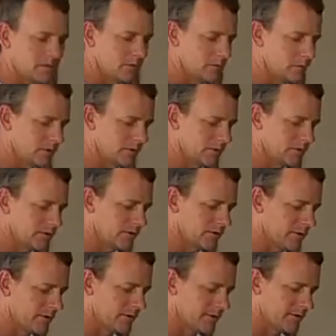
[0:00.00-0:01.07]
And we're going to
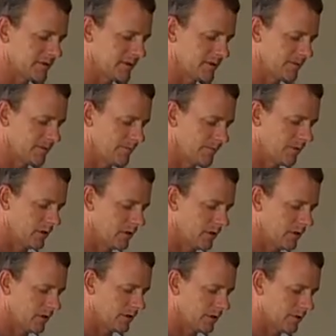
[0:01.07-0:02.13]
stir this in, and
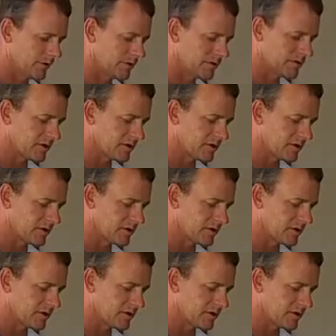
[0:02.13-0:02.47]
then the